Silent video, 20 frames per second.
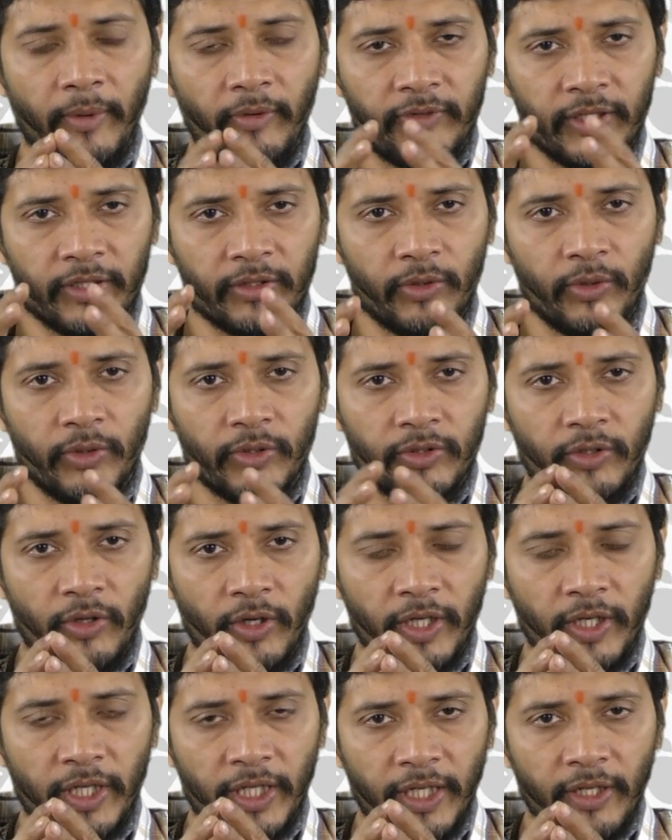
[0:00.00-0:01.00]
program
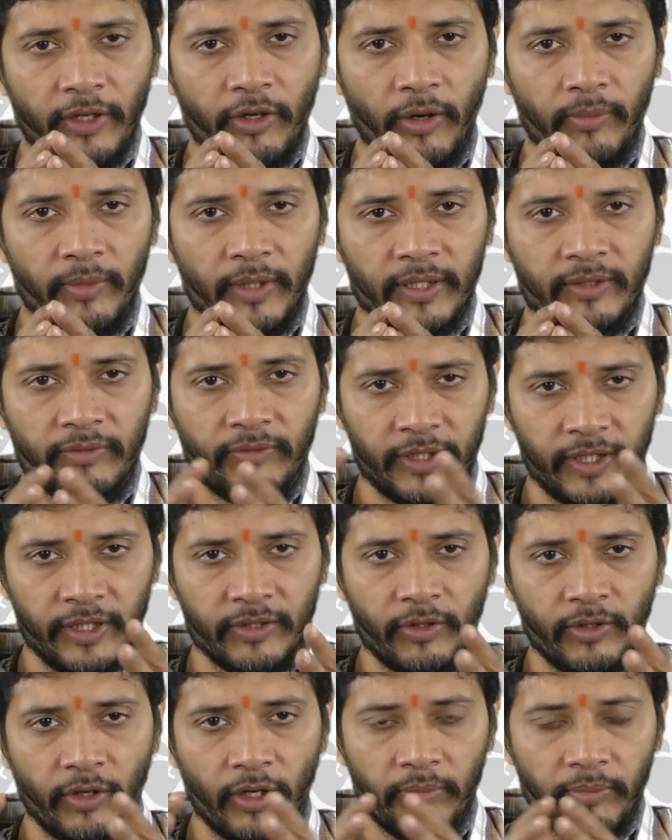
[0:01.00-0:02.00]
of this course called
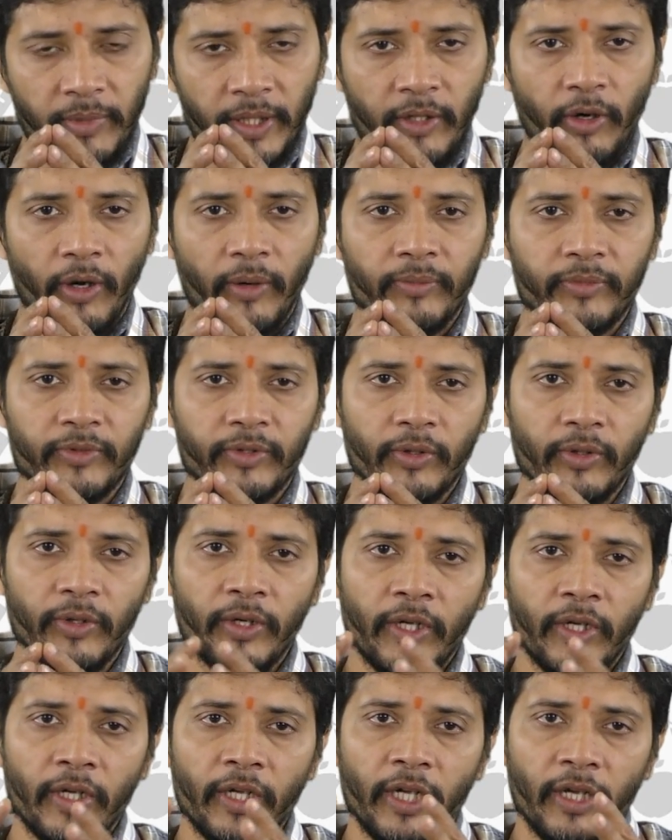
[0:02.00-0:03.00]
e-commerce, which is called
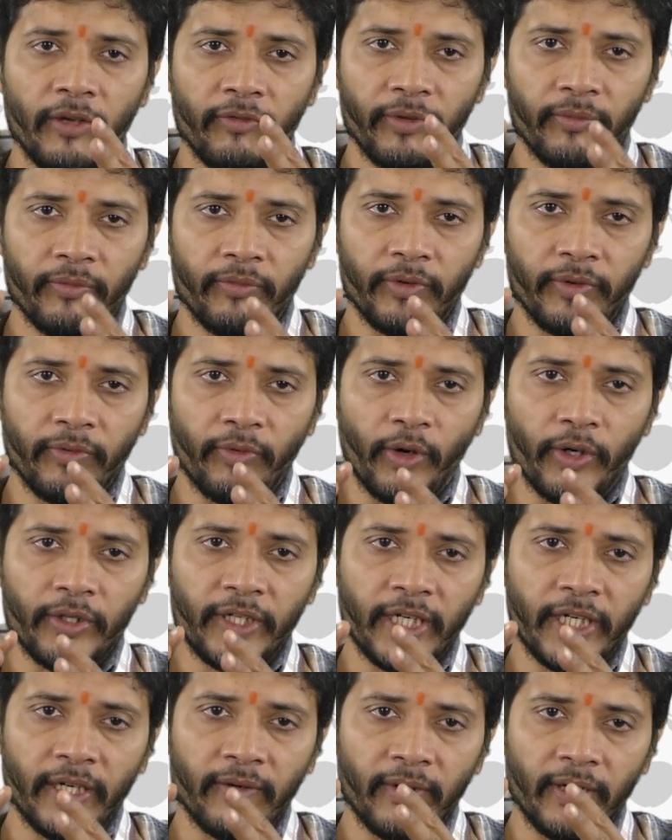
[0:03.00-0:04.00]
BCom. So
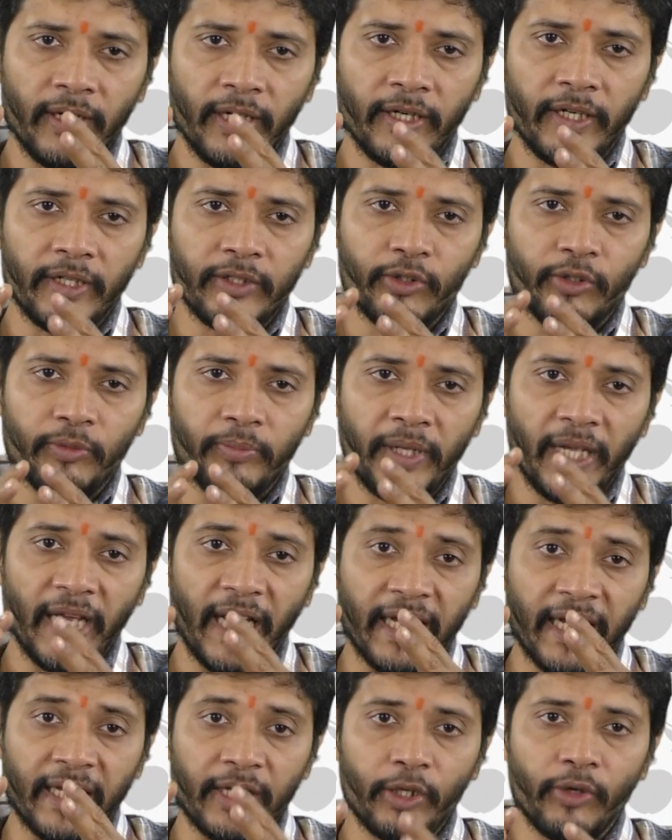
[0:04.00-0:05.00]
we want that our
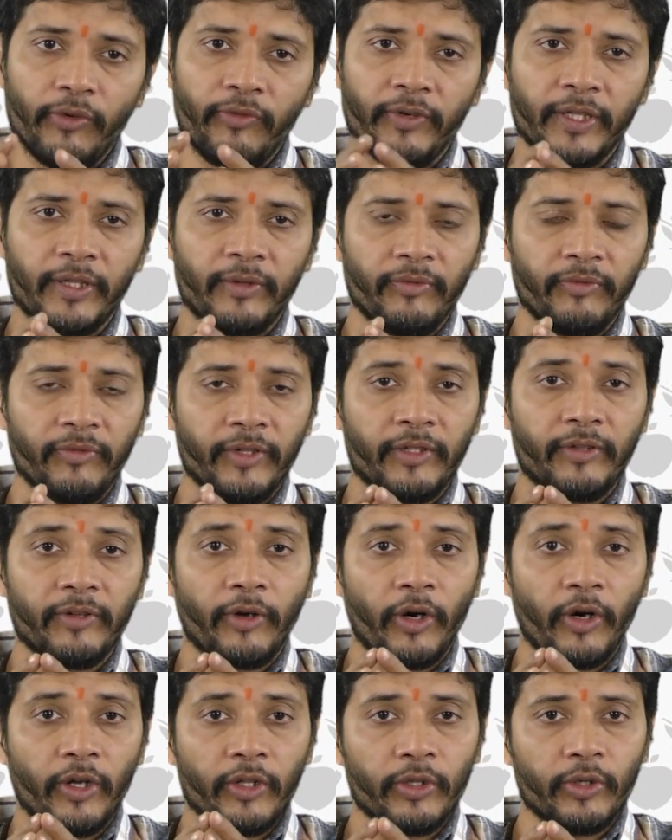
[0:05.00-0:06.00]
learners should be
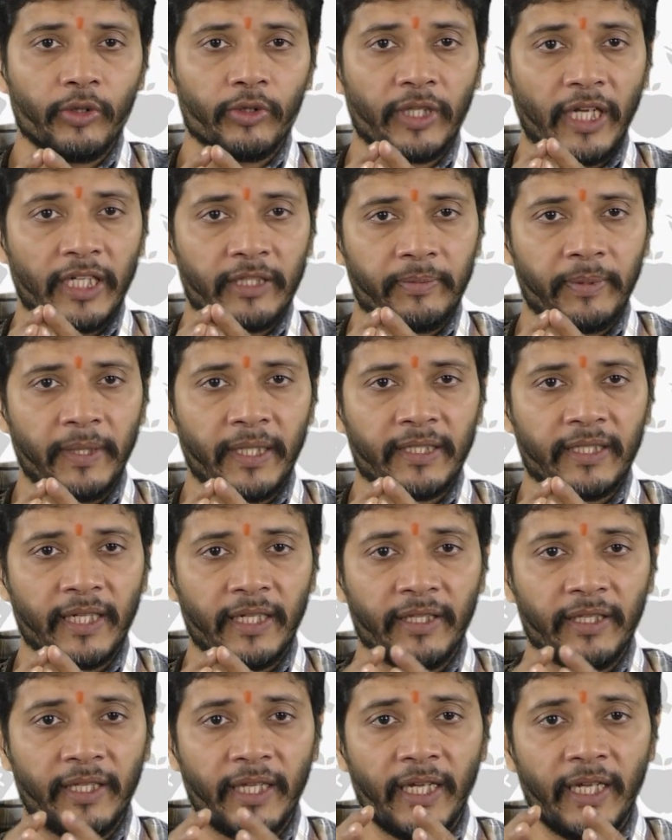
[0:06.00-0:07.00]
equipped with all
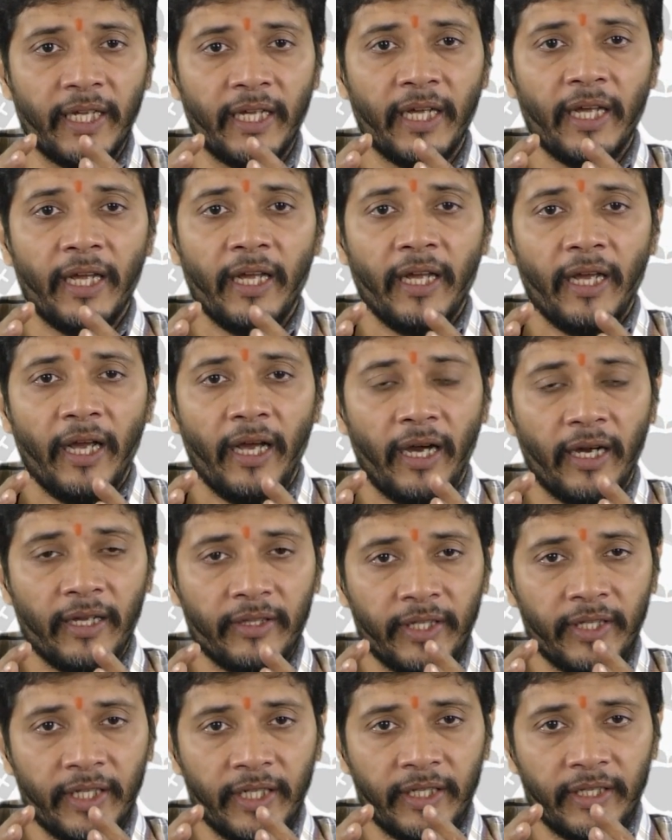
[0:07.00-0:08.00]
those aspects, and they